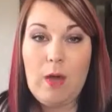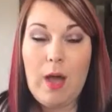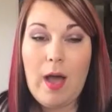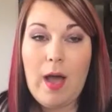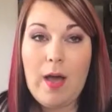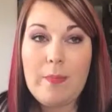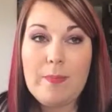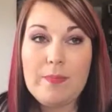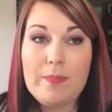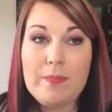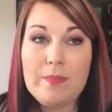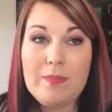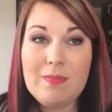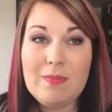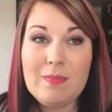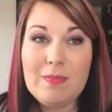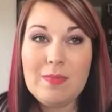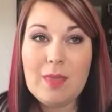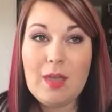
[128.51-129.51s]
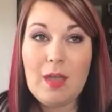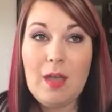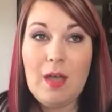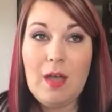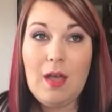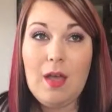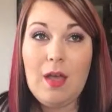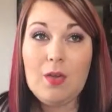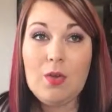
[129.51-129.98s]

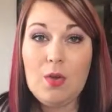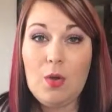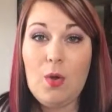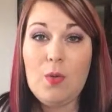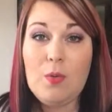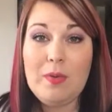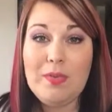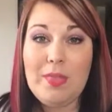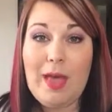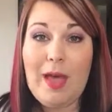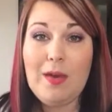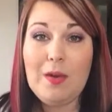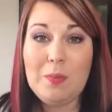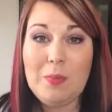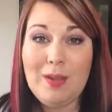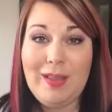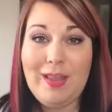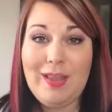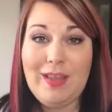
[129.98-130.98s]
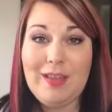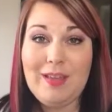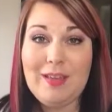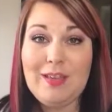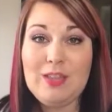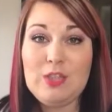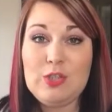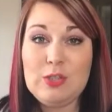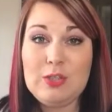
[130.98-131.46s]
A goal without a
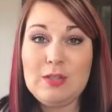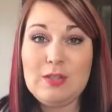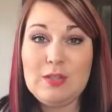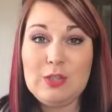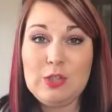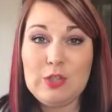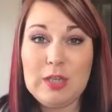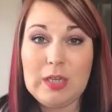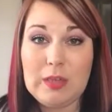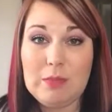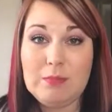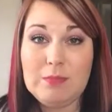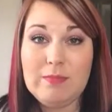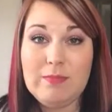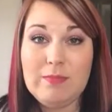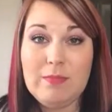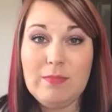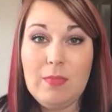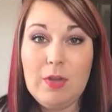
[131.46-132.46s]
plan is just a dream.